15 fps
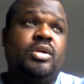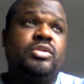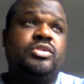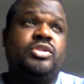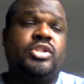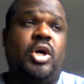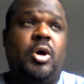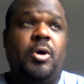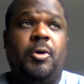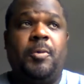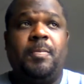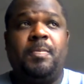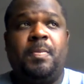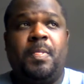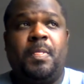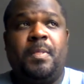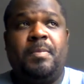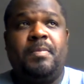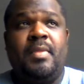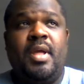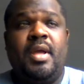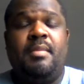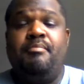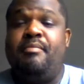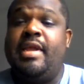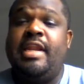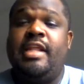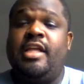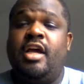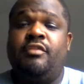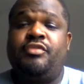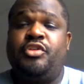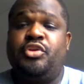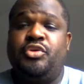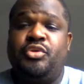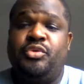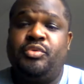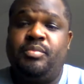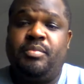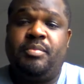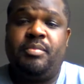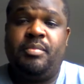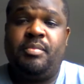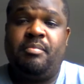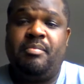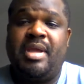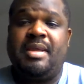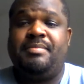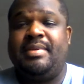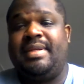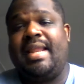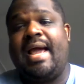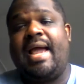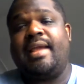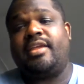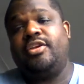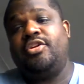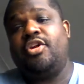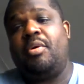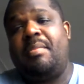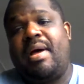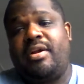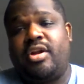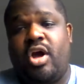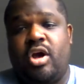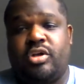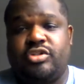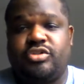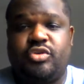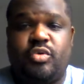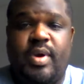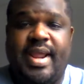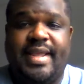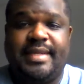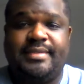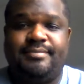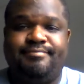So many of you may be like, my dog is great.